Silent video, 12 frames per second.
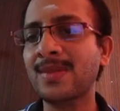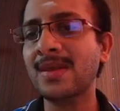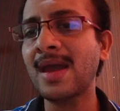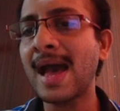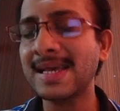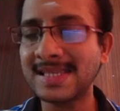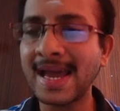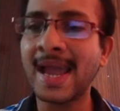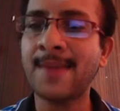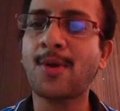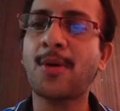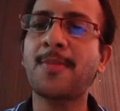has the high
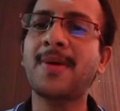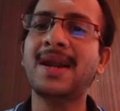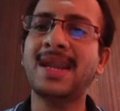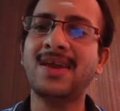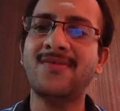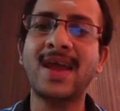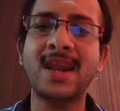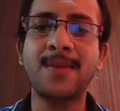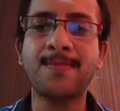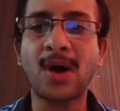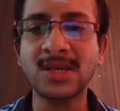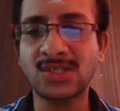probability when
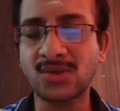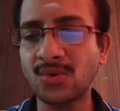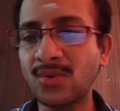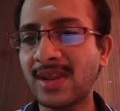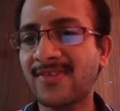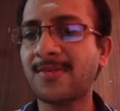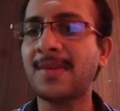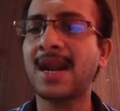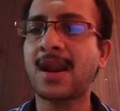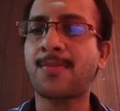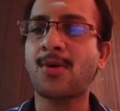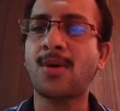passed through
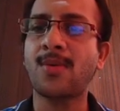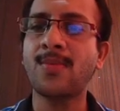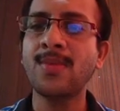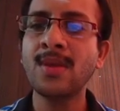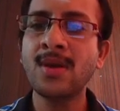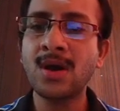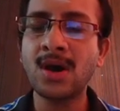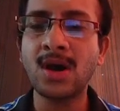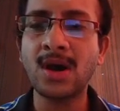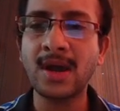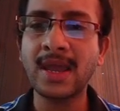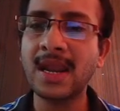discriminator
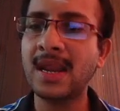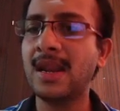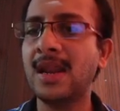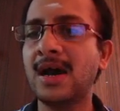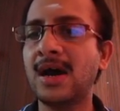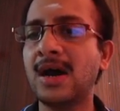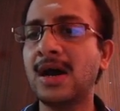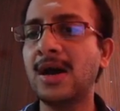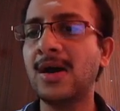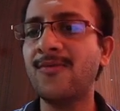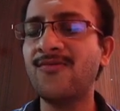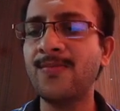in
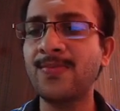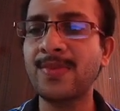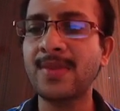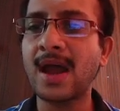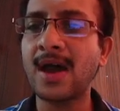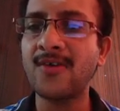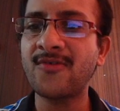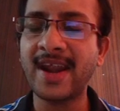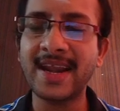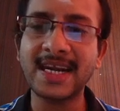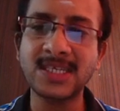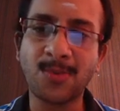
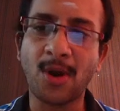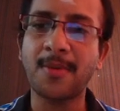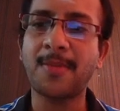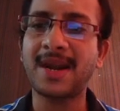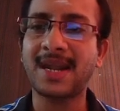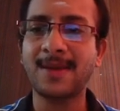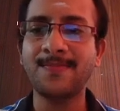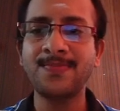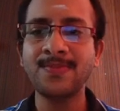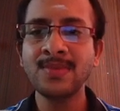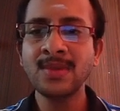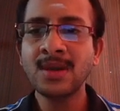finding its probability.
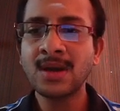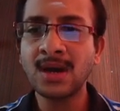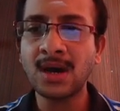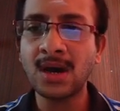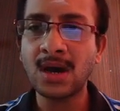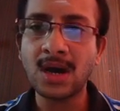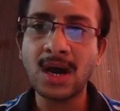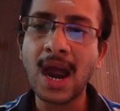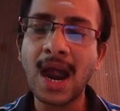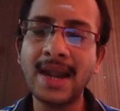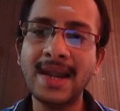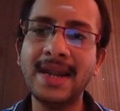
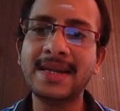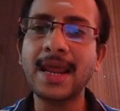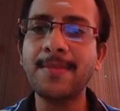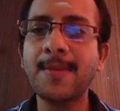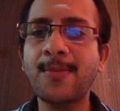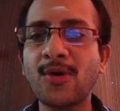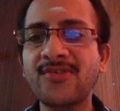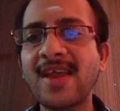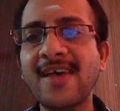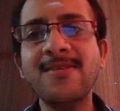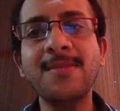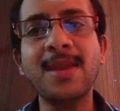And it can be posed
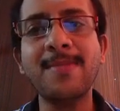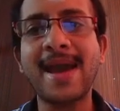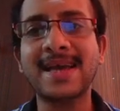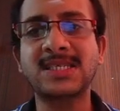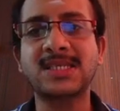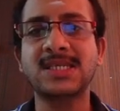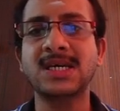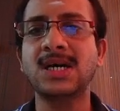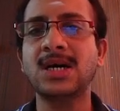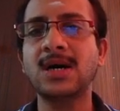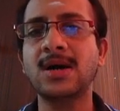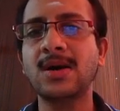as minimax
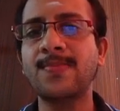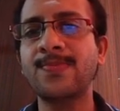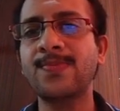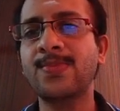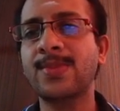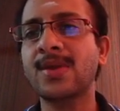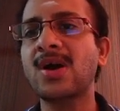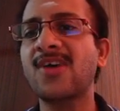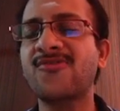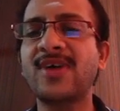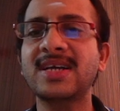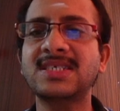cost
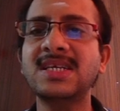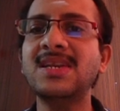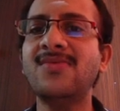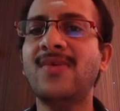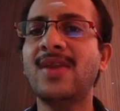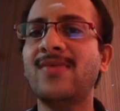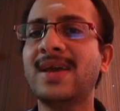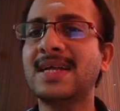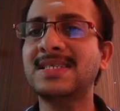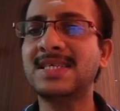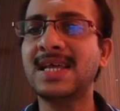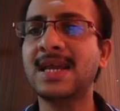function when we
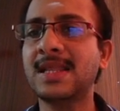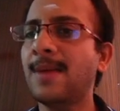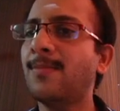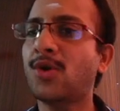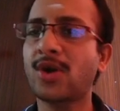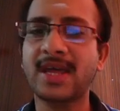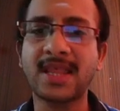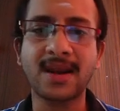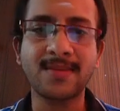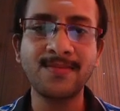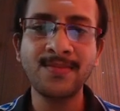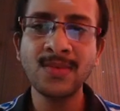consider them together.
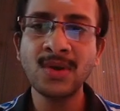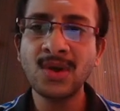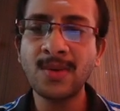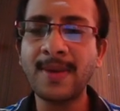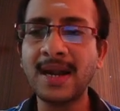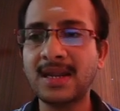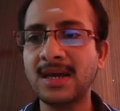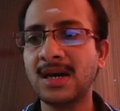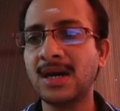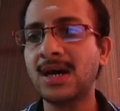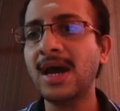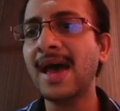But
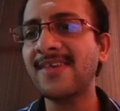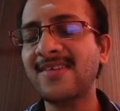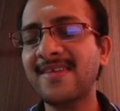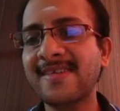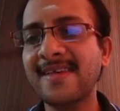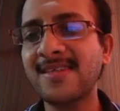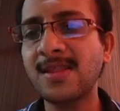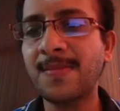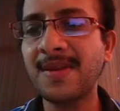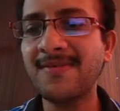as discussed in the